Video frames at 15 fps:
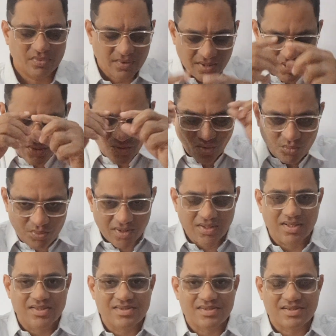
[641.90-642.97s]
Then he opened
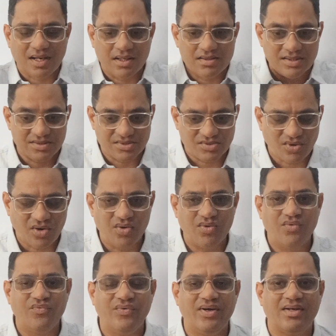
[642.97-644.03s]
his eyes and saw
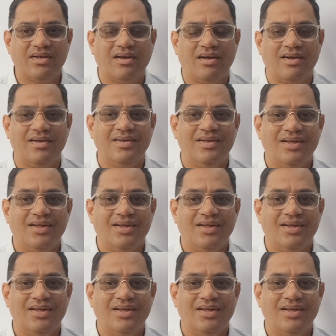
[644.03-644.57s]
Vithala.